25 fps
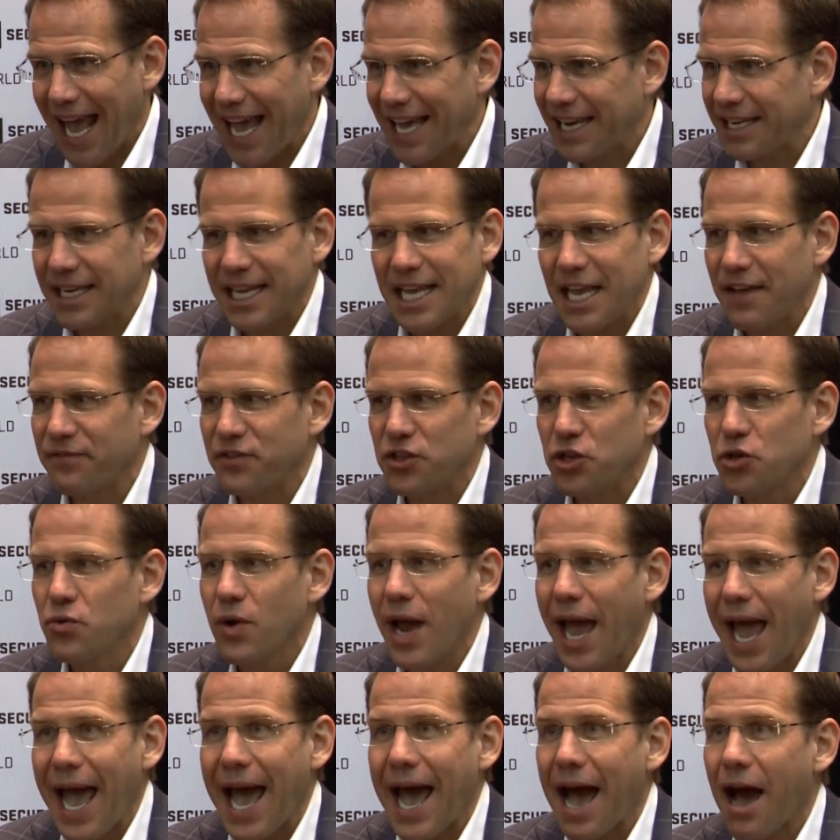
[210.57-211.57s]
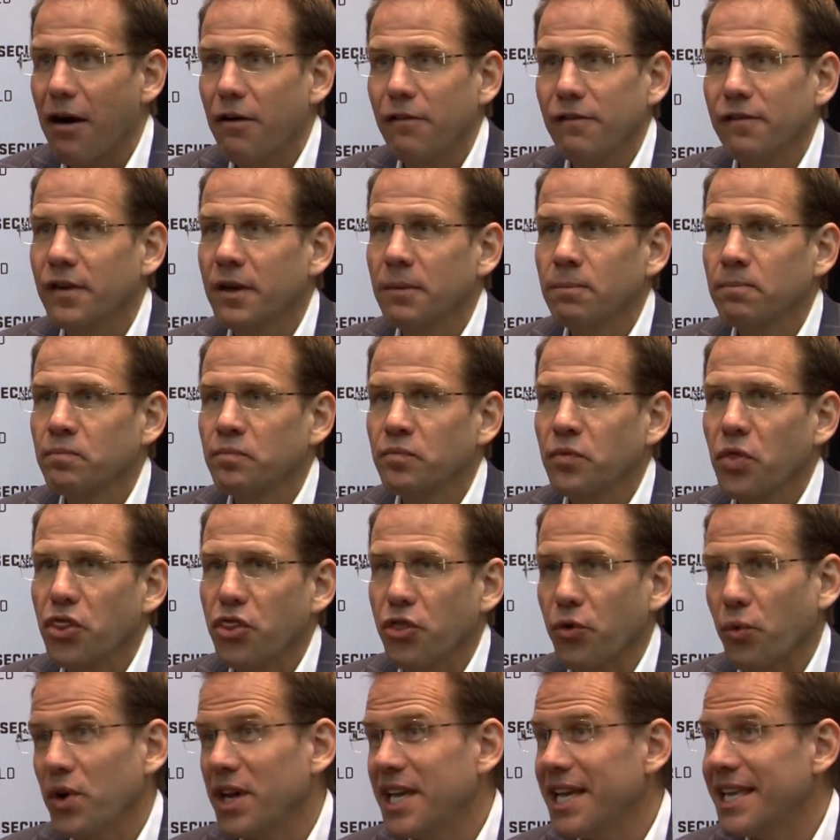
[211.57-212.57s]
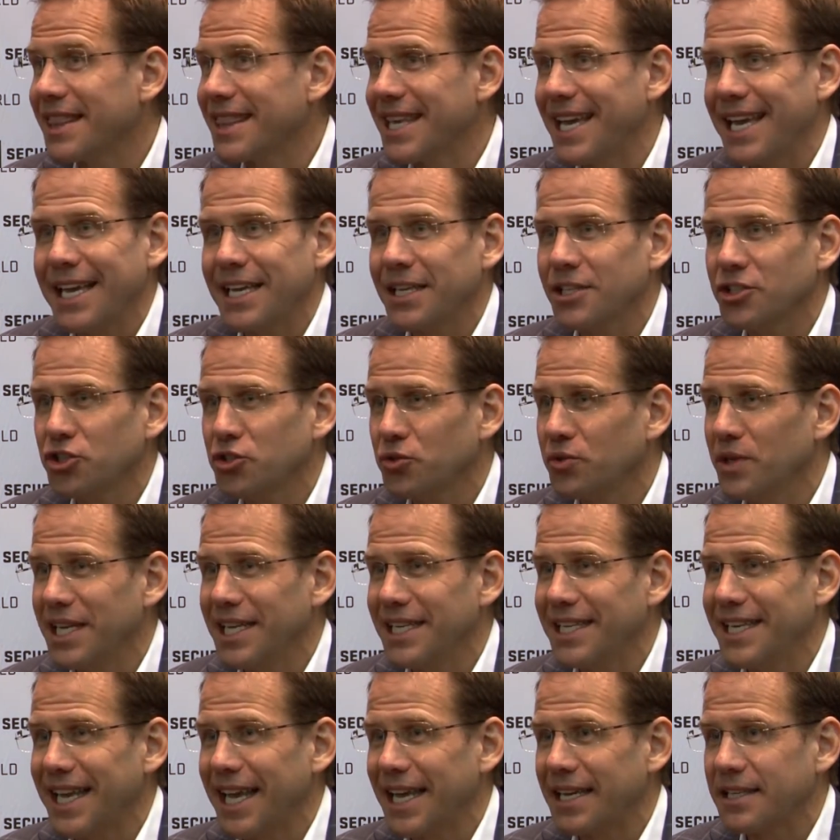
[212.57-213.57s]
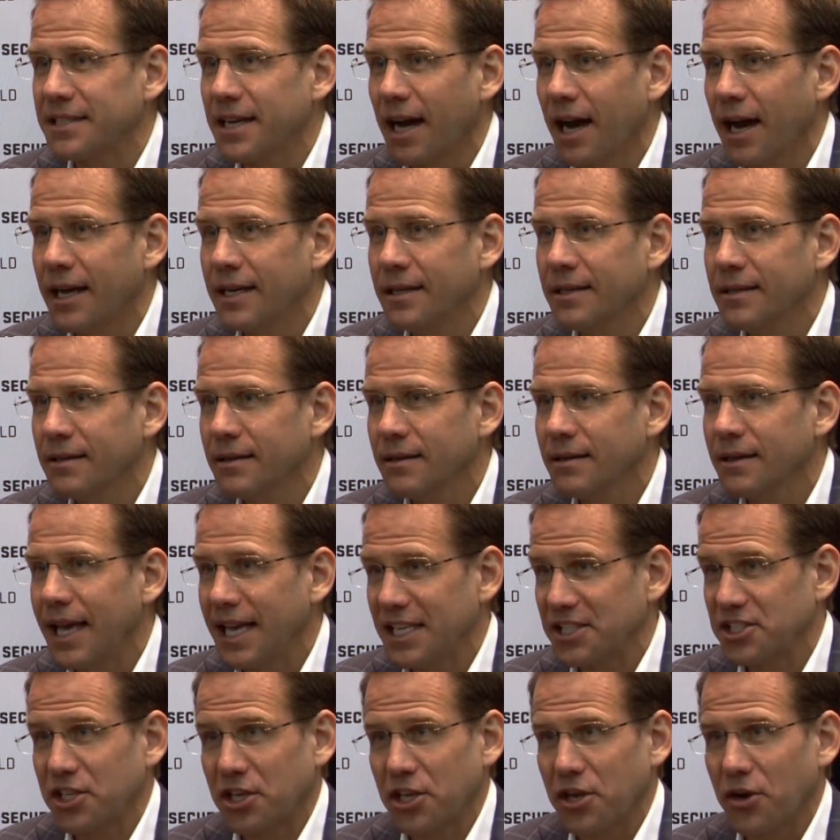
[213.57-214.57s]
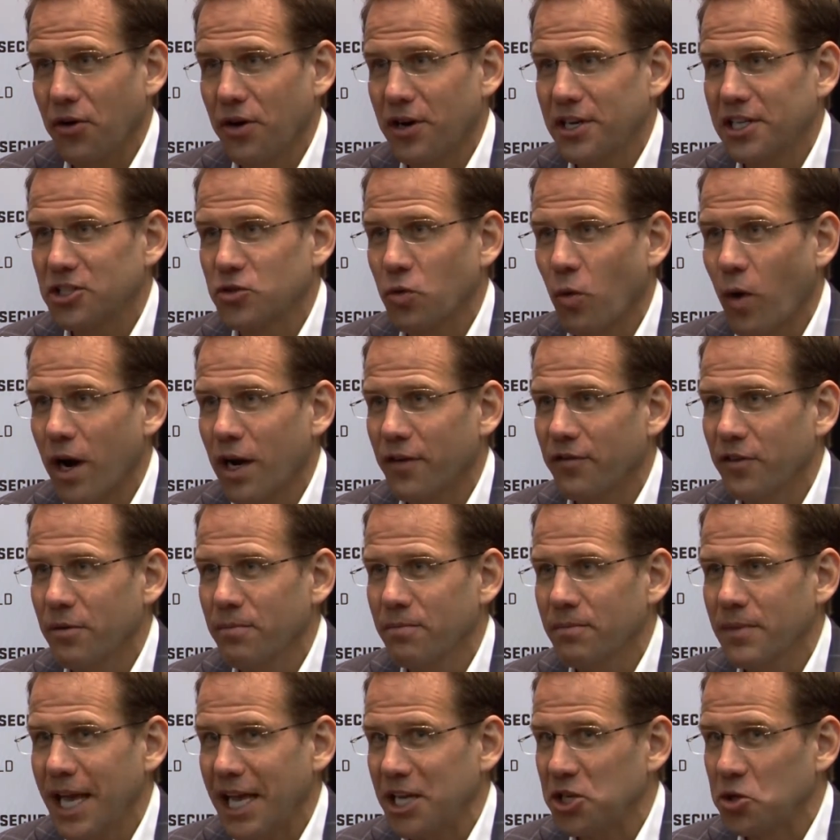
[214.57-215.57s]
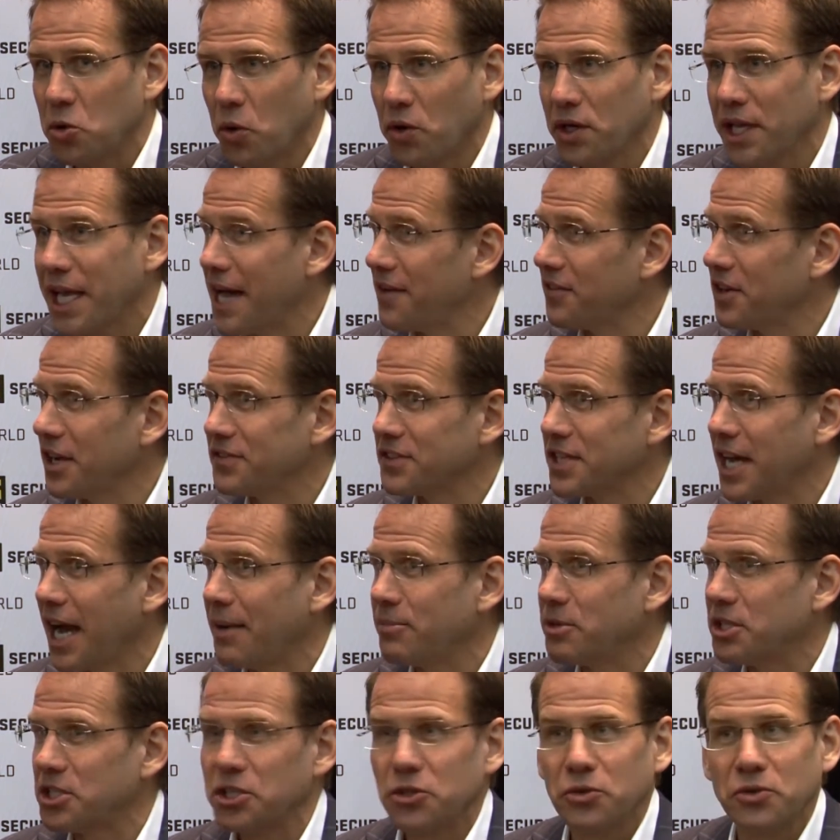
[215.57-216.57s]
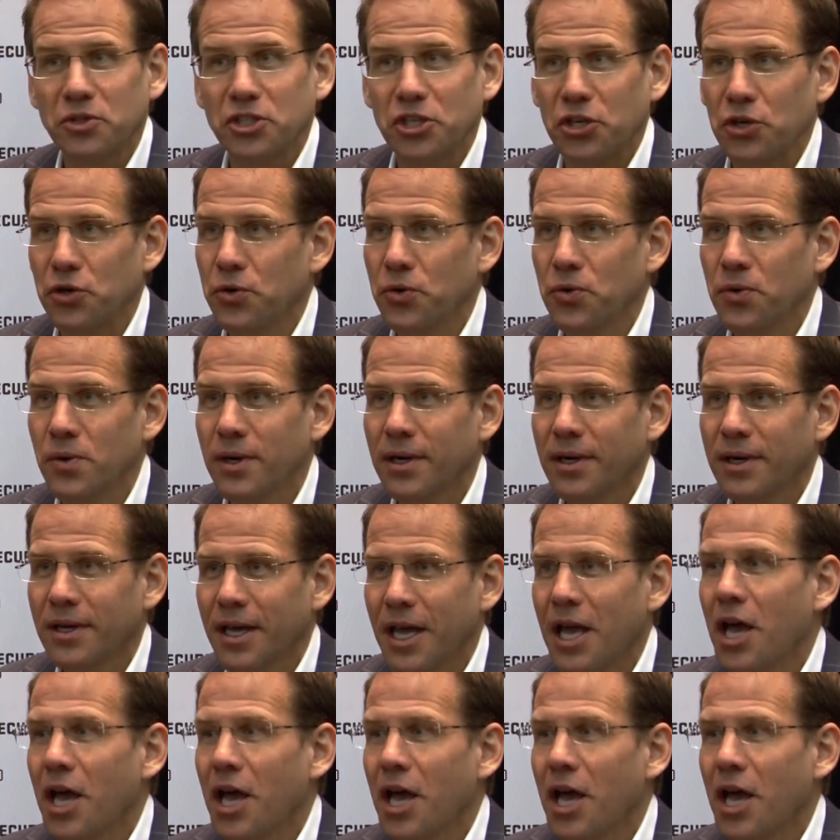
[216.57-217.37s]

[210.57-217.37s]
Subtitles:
And if you have 3 things you need to get done, and security is one of them, and you only have enough time to do 2,